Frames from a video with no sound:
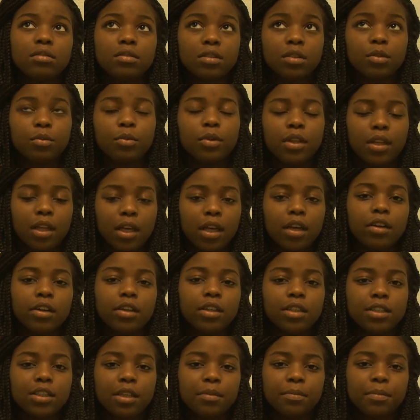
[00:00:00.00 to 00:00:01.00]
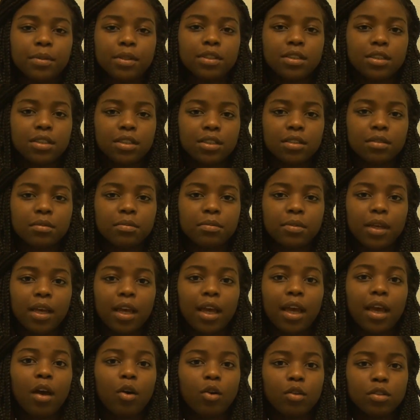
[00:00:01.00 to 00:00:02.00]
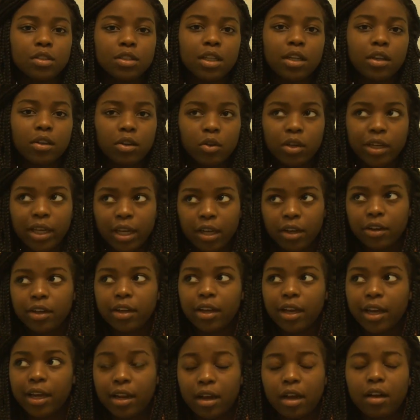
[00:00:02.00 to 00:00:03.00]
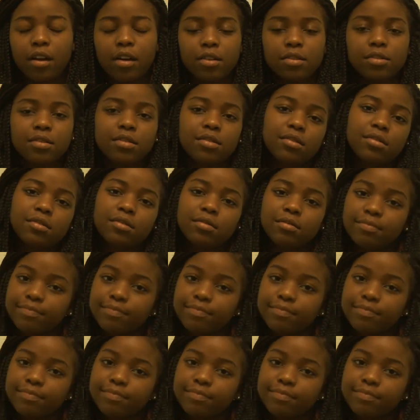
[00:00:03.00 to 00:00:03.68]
to win the area championship and host the area at our house.